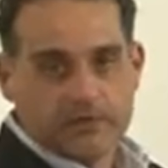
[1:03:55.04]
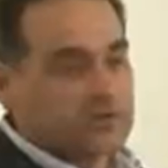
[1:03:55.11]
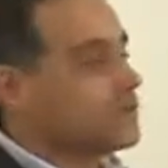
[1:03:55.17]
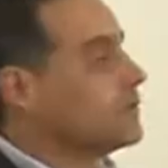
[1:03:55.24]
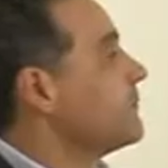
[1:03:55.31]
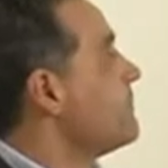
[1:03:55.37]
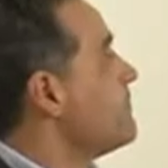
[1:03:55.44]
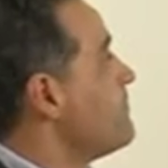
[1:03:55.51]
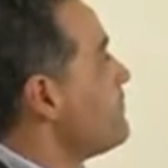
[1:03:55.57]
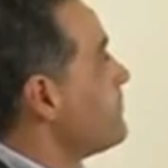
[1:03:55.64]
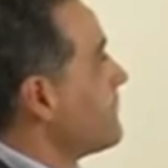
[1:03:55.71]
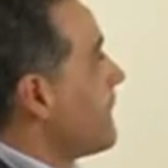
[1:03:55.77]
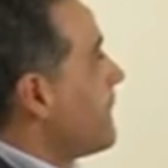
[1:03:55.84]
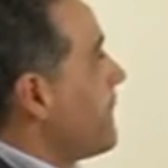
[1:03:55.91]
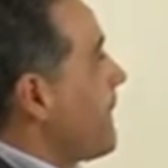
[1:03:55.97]
So
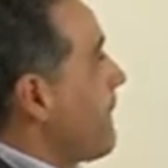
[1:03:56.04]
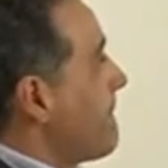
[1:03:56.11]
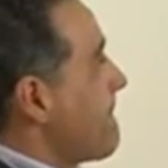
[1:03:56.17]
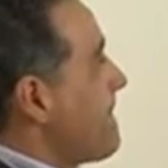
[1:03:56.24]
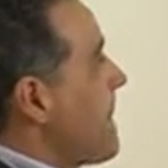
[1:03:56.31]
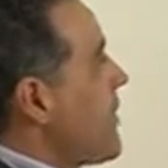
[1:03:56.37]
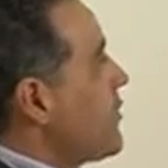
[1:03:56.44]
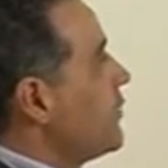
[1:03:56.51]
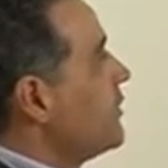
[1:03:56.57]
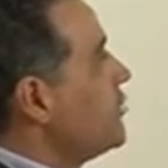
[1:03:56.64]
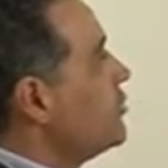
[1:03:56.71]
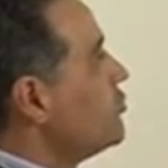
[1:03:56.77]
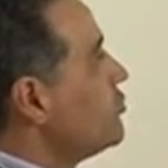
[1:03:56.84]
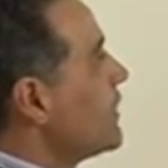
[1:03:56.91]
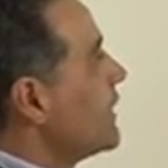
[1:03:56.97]
when
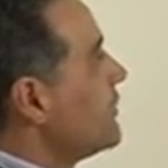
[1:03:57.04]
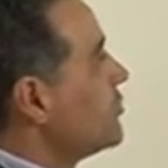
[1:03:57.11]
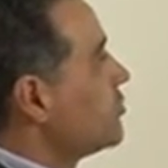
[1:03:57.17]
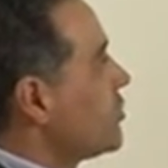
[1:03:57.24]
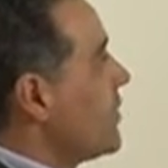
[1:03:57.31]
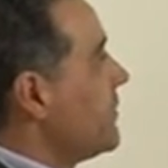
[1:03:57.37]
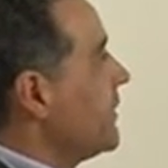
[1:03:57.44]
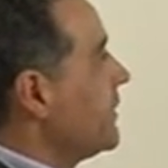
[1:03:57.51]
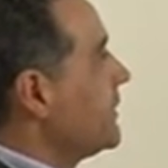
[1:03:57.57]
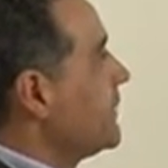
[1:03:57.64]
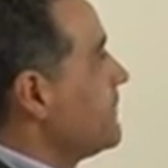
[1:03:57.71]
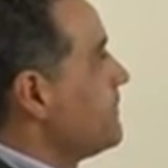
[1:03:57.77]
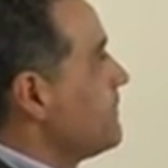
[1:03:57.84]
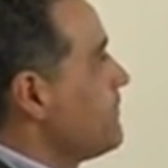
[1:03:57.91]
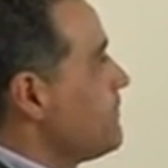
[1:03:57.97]
you look at the
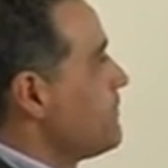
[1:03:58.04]
topic,